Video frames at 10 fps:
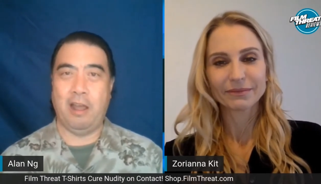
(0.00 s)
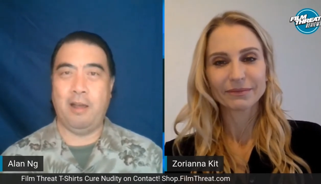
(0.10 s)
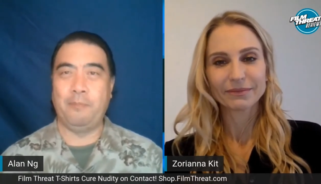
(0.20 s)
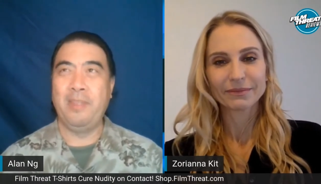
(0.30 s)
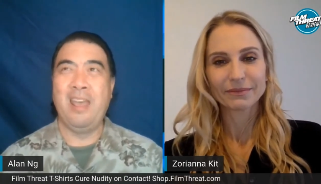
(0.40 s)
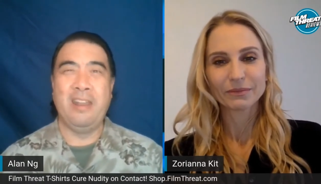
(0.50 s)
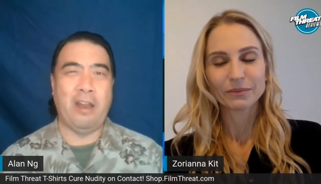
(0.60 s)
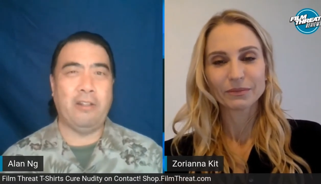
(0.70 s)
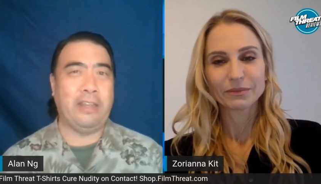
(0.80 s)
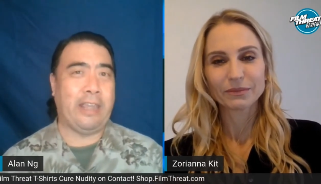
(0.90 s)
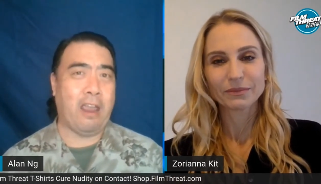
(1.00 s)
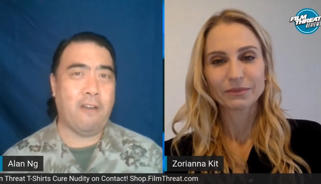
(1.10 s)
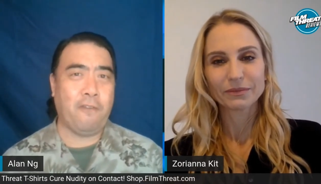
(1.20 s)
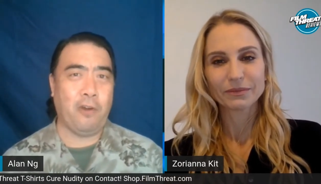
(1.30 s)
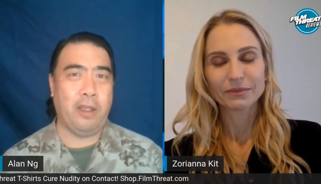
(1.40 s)
Speaker 1: um, not only
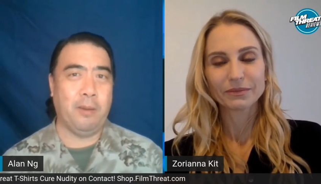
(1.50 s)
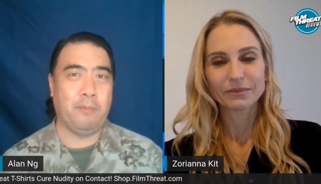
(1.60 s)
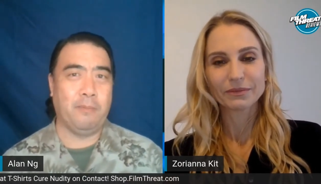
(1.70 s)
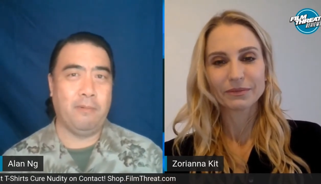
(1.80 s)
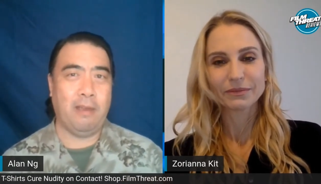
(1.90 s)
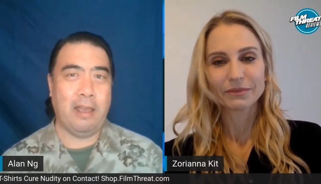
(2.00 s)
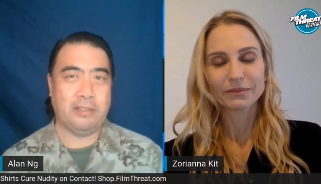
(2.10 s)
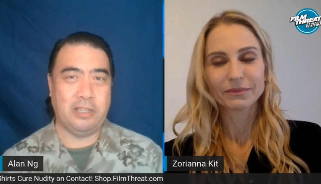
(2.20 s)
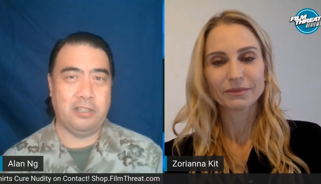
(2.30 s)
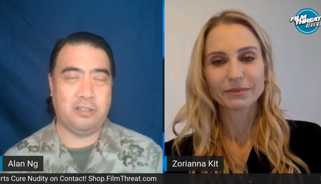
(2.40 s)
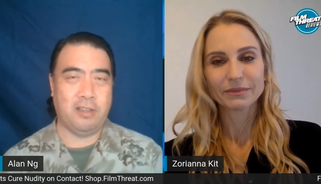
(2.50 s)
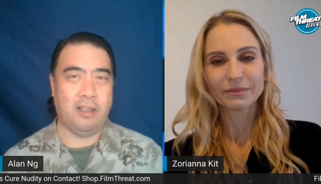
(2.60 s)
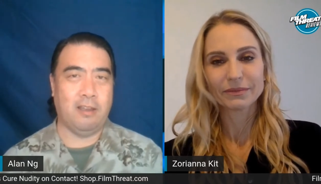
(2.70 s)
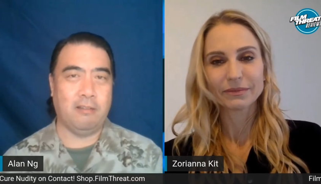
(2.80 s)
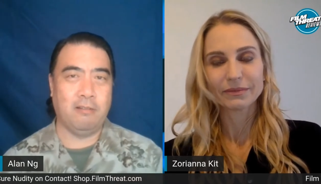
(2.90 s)
care for him as
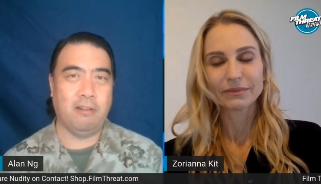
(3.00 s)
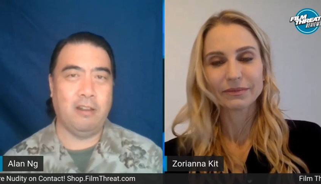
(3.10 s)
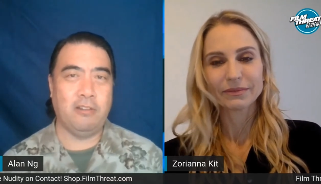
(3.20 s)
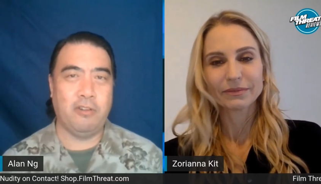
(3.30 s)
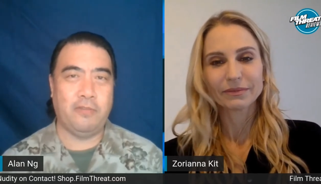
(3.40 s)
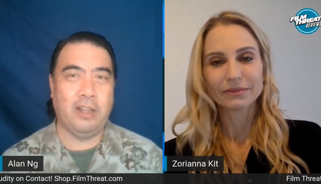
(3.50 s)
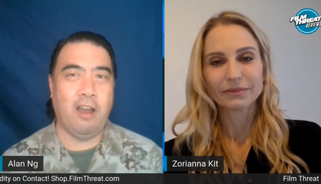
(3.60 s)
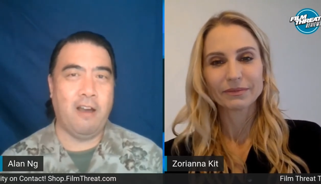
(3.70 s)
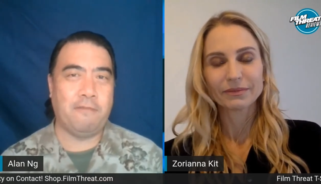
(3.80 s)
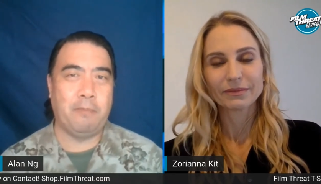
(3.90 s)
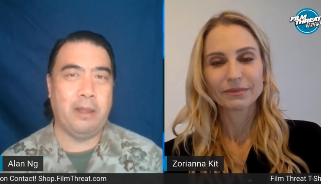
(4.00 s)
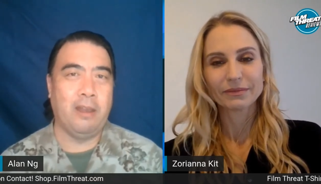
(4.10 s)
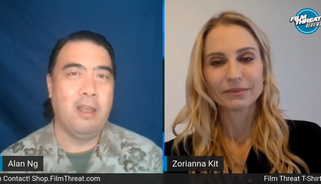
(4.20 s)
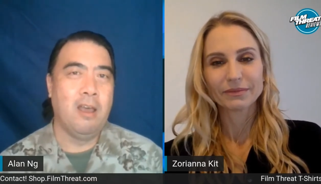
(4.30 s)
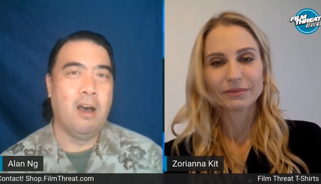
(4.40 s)
he's uh, drifting off,
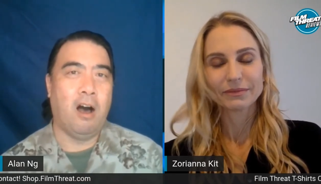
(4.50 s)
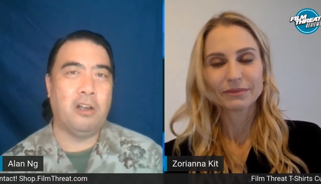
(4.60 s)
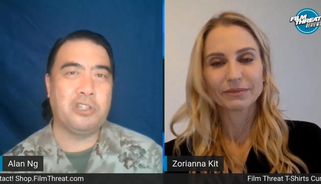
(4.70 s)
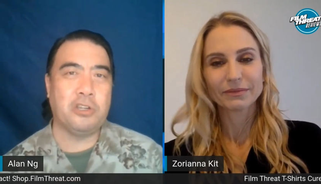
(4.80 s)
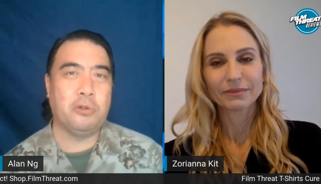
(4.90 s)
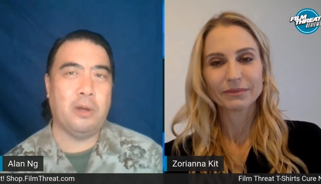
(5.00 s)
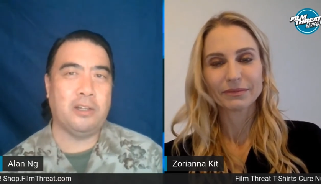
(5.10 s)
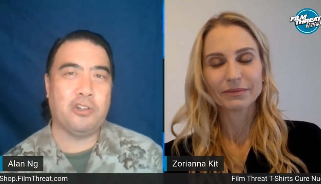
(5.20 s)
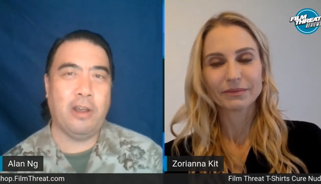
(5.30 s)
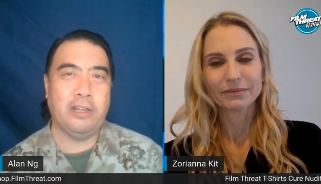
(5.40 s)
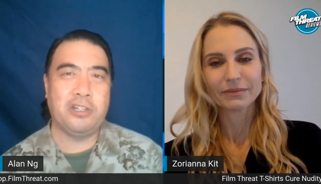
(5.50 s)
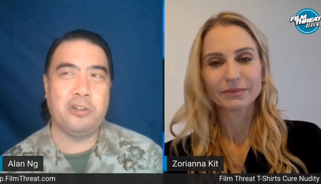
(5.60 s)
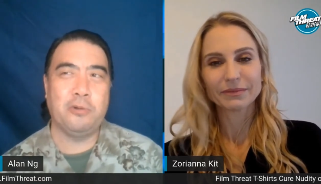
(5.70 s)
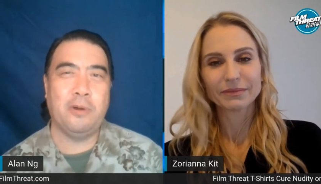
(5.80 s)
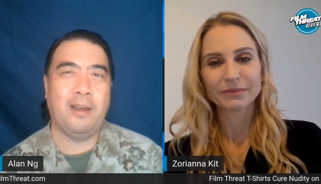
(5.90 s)
but also trying
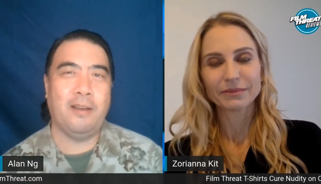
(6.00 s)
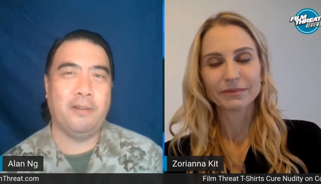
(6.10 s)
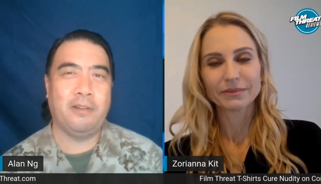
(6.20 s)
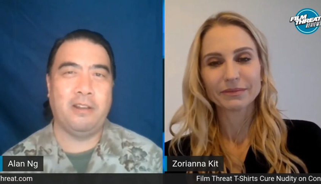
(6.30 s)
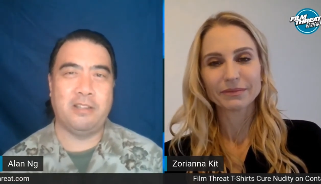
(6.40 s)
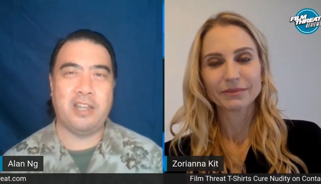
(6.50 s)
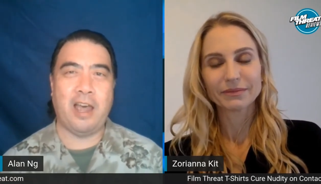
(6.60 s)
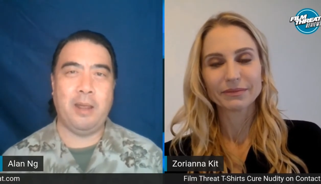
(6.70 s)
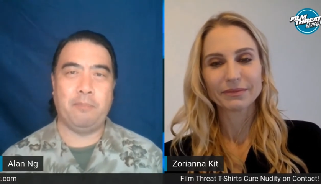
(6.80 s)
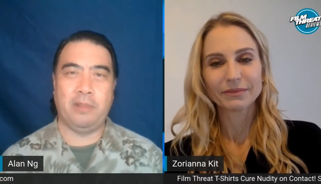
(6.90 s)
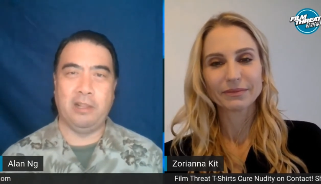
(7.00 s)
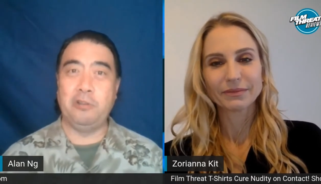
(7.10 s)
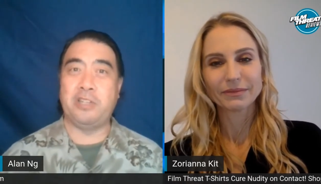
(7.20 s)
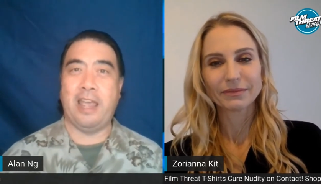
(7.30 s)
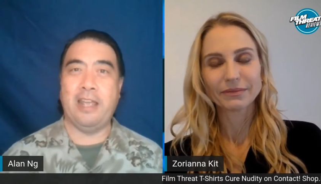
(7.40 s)
to uh, tie up the
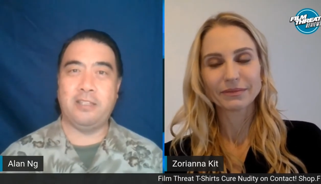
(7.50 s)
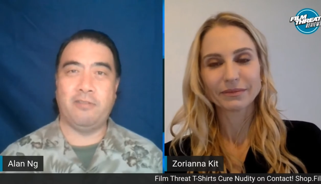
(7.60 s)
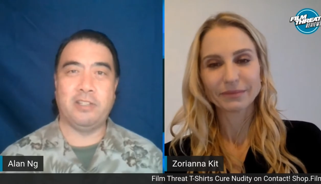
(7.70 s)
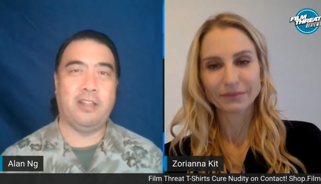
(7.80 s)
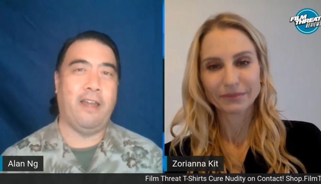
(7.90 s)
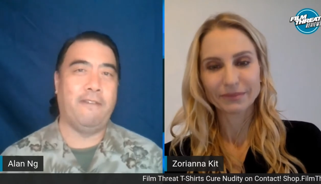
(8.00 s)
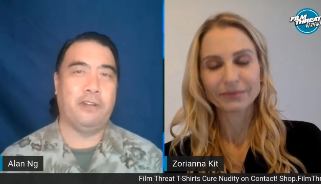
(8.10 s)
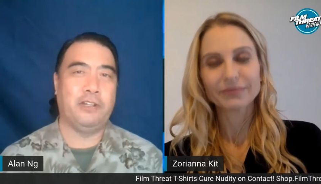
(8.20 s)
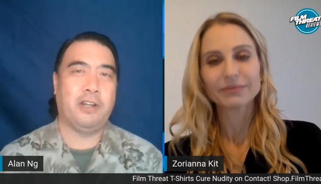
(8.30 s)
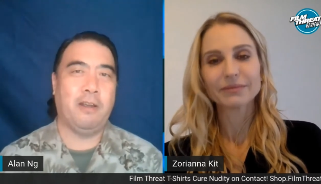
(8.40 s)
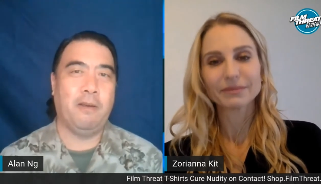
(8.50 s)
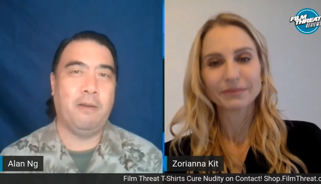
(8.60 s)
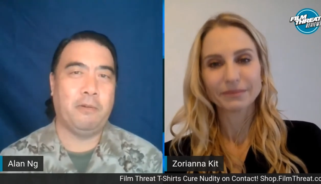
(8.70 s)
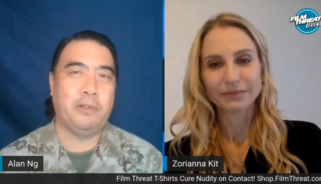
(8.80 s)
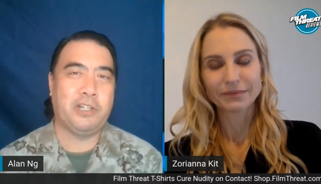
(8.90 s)
loose ends of his life, which
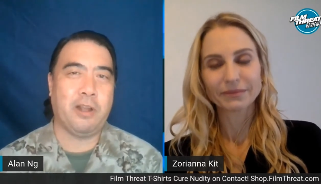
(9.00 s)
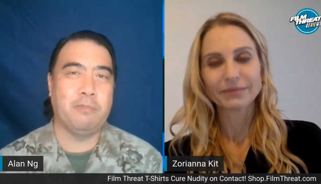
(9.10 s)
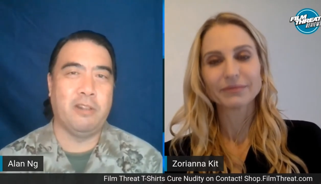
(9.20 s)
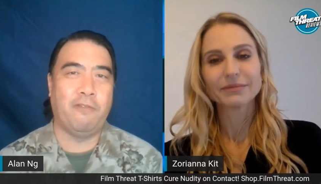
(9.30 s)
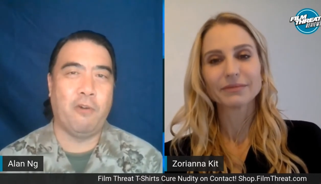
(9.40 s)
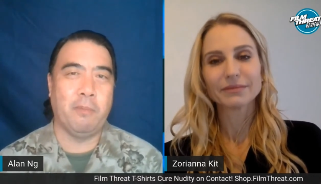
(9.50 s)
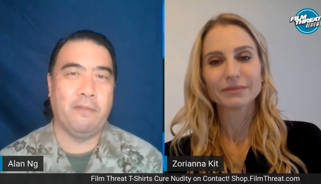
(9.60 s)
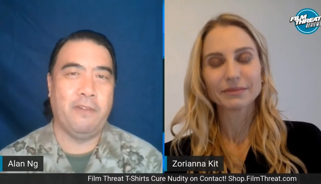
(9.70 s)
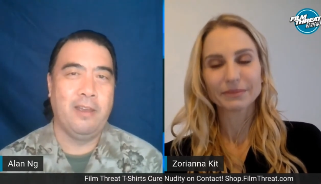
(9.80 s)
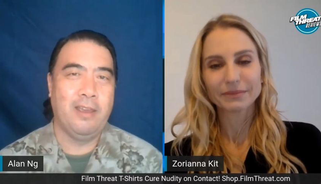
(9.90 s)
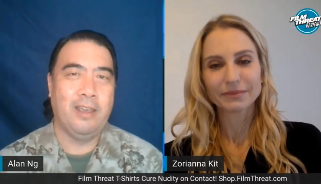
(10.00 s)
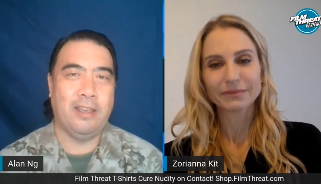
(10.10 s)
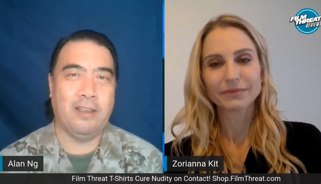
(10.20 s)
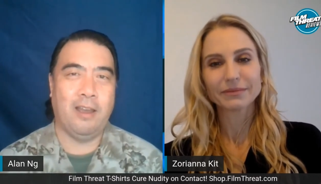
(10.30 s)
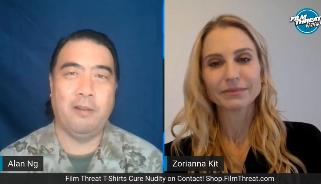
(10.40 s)
which comes in the form of
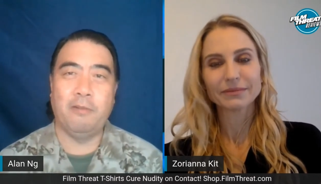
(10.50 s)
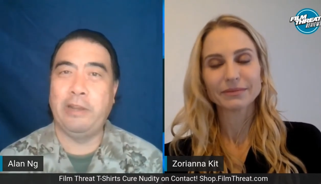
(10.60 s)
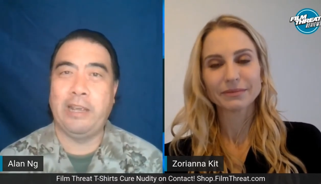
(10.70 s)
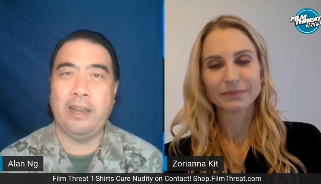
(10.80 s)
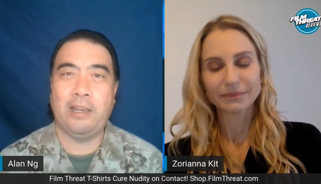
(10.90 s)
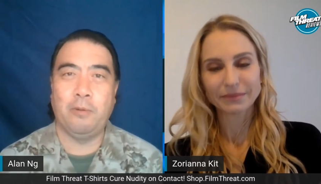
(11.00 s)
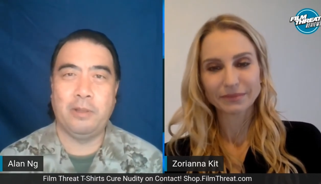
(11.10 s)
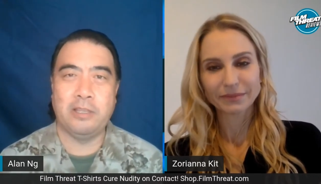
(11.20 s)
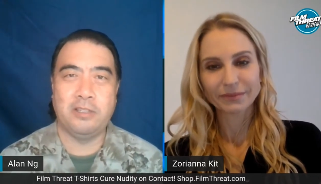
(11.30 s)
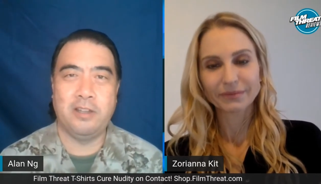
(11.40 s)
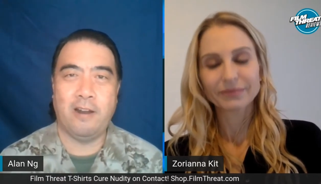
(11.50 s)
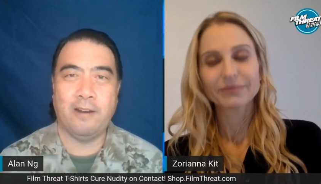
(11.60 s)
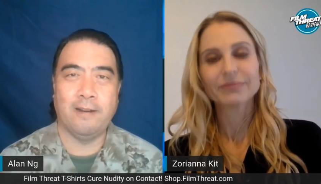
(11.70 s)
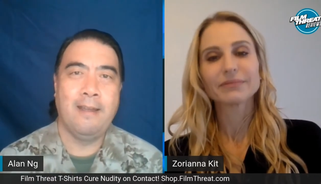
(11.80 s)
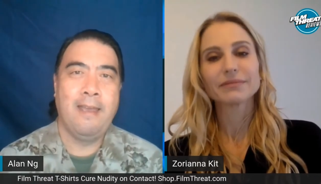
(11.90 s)
uh, reconnecting with his
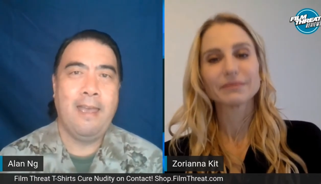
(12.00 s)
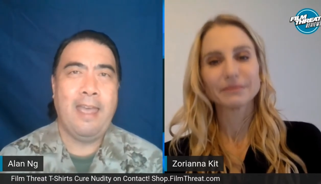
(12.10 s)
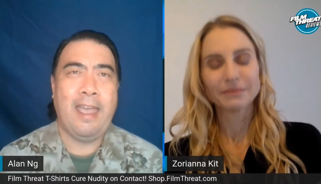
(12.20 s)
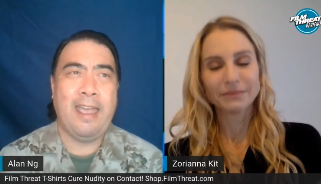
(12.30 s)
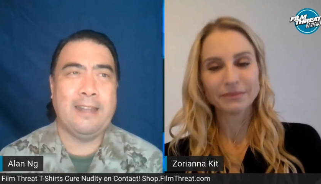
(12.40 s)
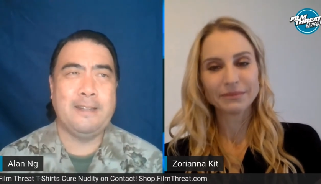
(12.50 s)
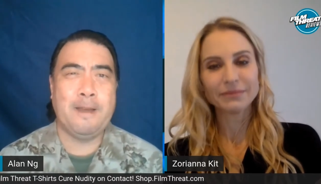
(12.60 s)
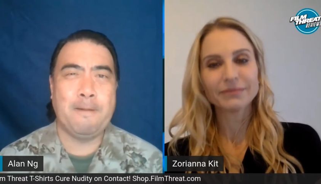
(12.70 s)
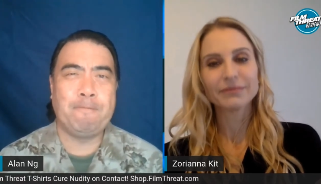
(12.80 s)
daughter. Mm-hmm. And